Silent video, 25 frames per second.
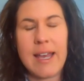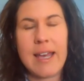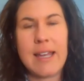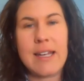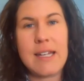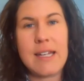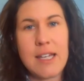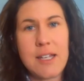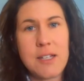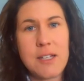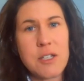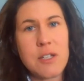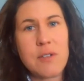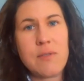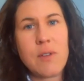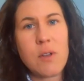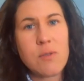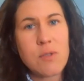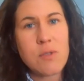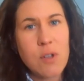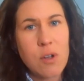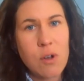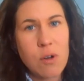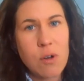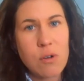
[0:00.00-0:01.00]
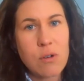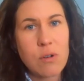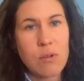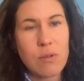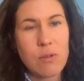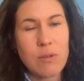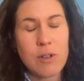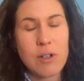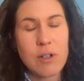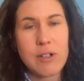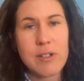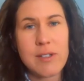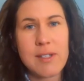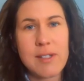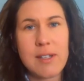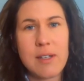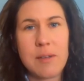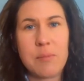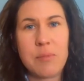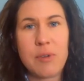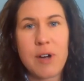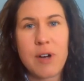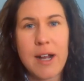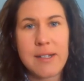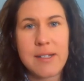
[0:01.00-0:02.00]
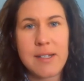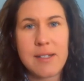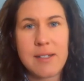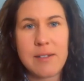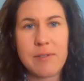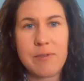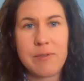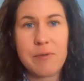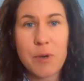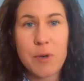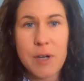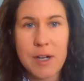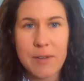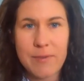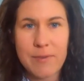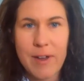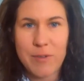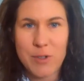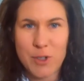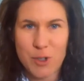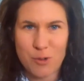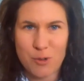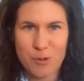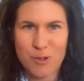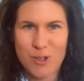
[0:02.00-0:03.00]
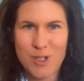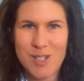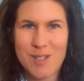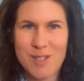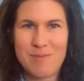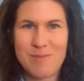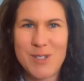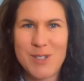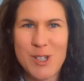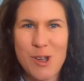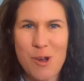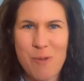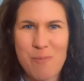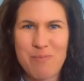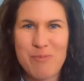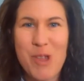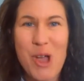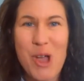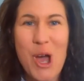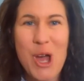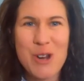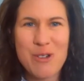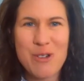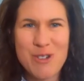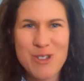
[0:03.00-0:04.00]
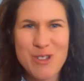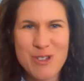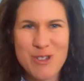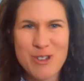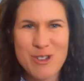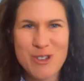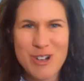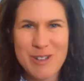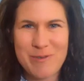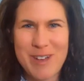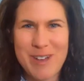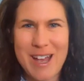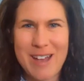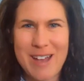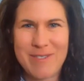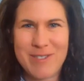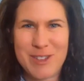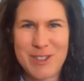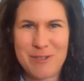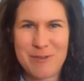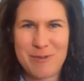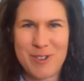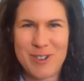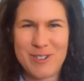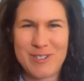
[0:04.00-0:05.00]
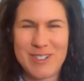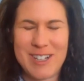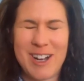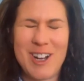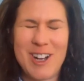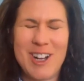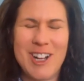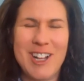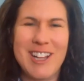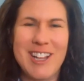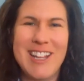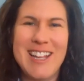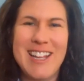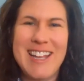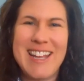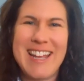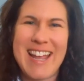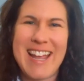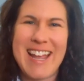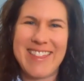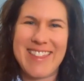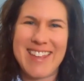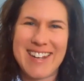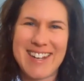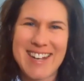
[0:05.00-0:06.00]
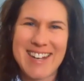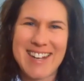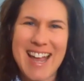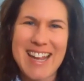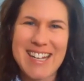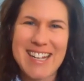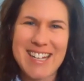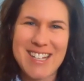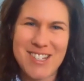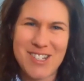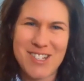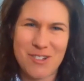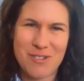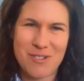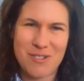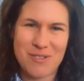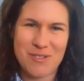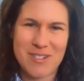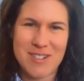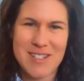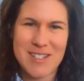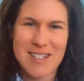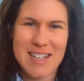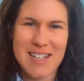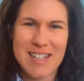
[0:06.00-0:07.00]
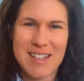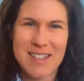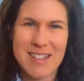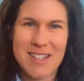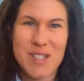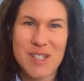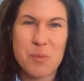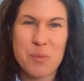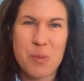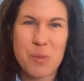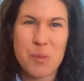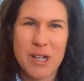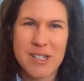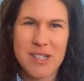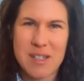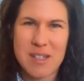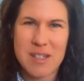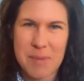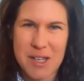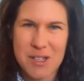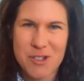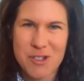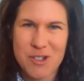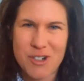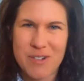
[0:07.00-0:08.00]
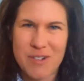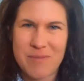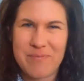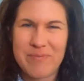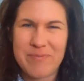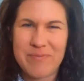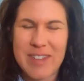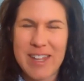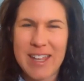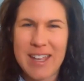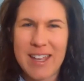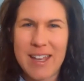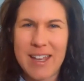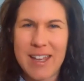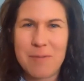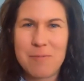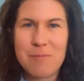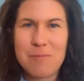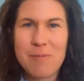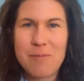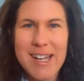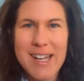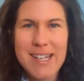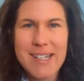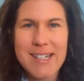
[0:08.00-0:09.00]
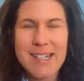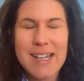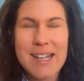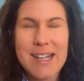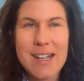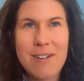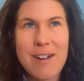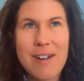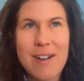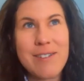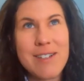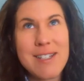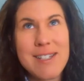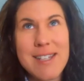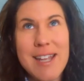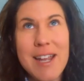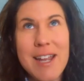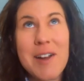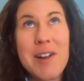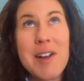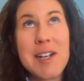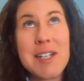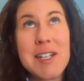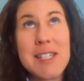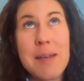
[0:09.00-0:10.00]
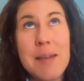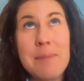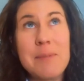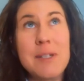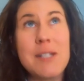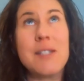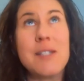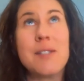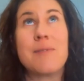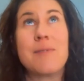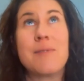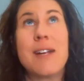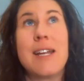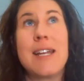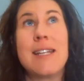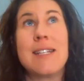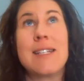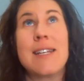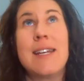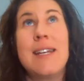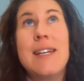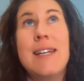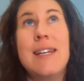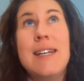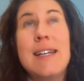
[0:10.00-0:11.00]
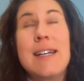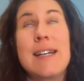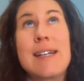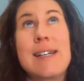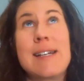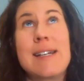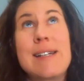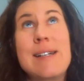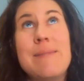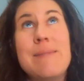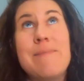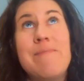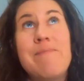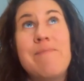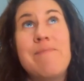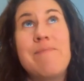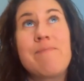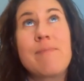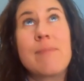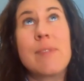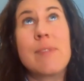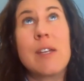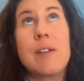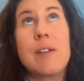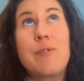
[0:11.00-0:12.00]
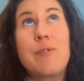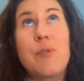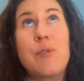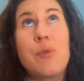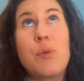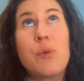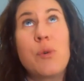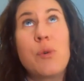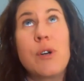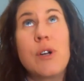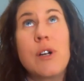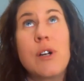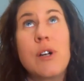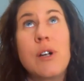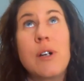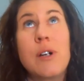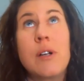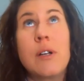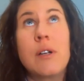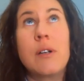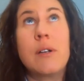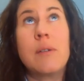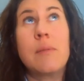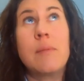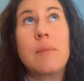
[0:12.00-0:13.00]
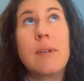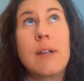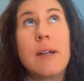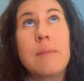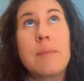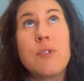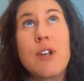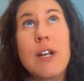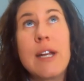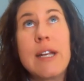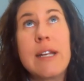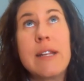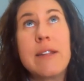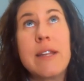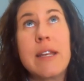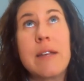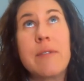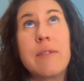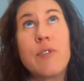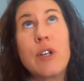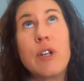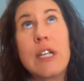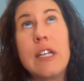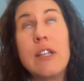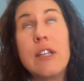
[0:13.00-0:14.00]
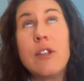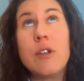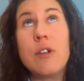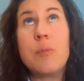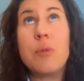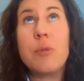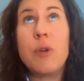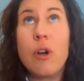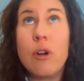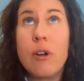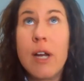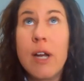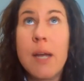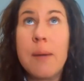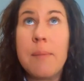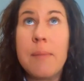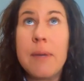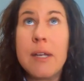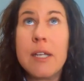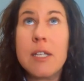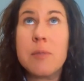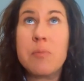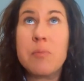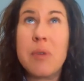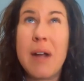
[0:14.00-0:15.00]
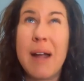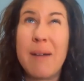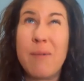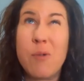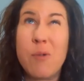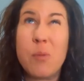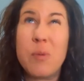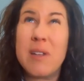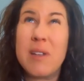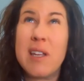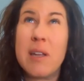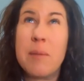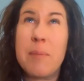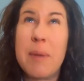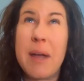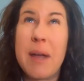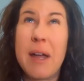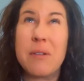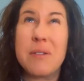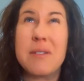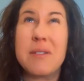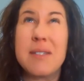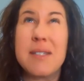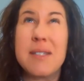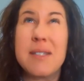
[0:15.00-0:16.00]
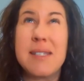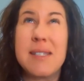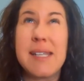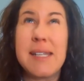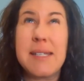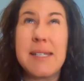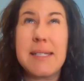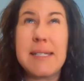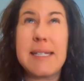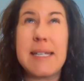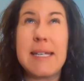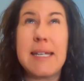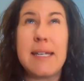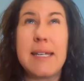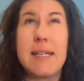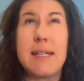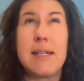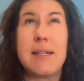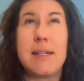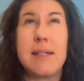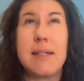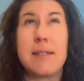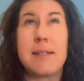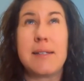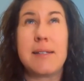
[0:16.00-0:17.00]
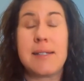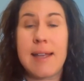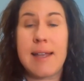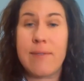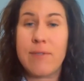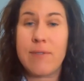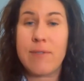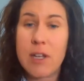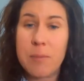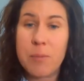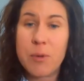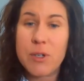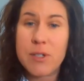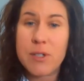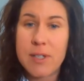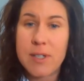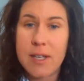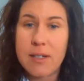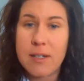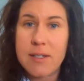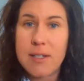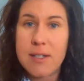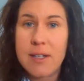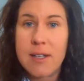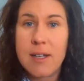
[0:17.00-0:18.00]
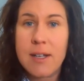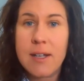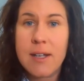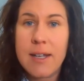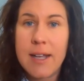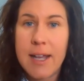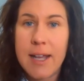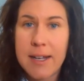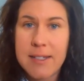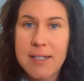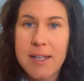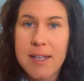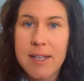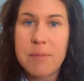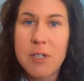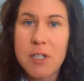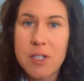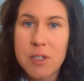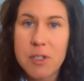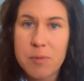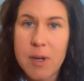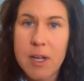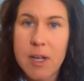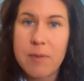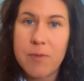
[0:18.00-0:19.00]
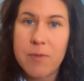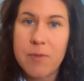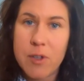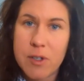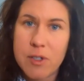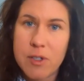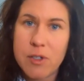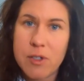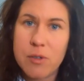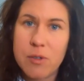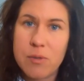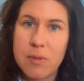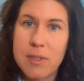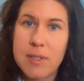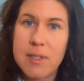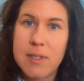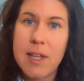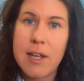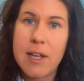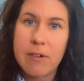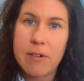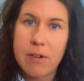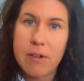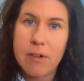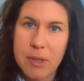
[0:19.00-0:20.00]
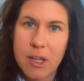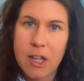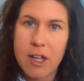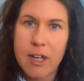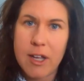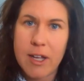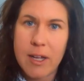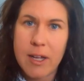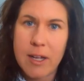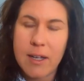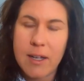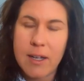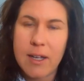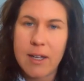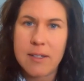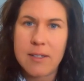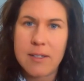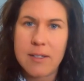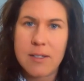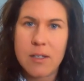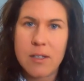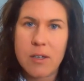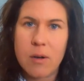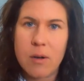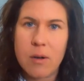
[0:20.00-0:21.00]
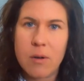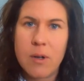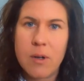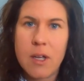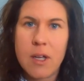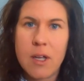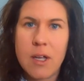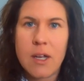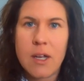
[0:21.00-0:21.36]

And each of those cohorts comprises of 45 students. So 135 in the fall and then 90 students in the spring semester. And right now, I would say our acceptance rate um, for, I'm trying to think, for either program is probably about 60 to 70% acceptance rate for the students that are applying. And so